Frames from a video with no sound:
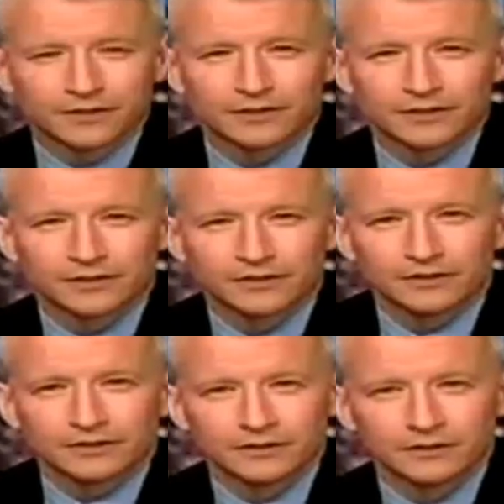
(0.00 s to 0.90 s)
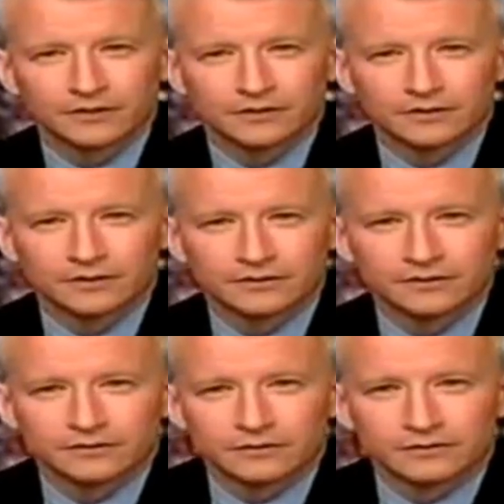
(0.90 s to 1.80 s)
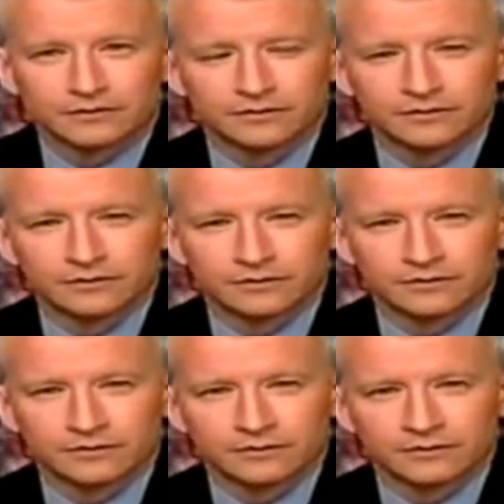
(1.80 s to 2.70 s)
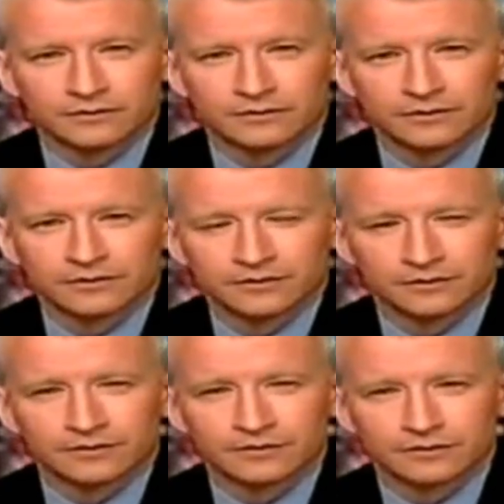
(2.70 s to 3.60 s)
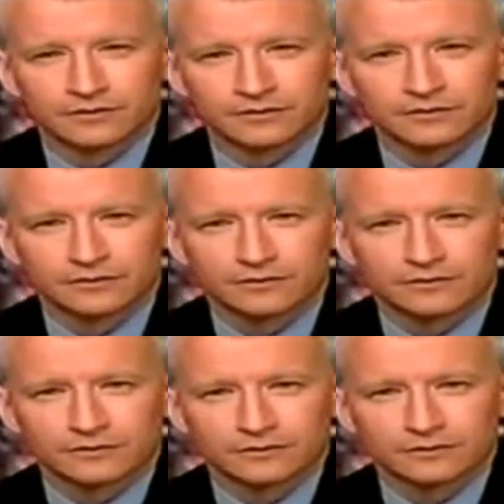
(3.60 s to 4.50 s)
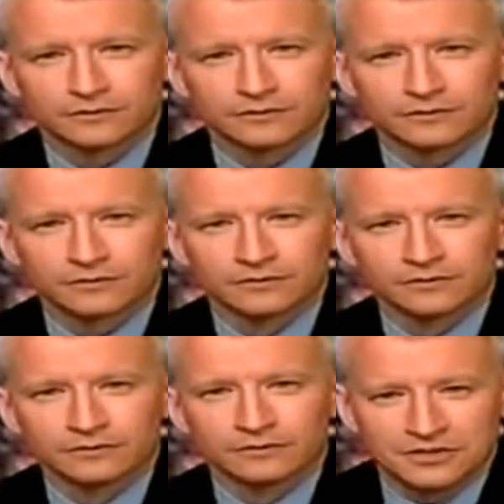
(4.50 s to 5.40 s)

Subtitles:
(not speaking)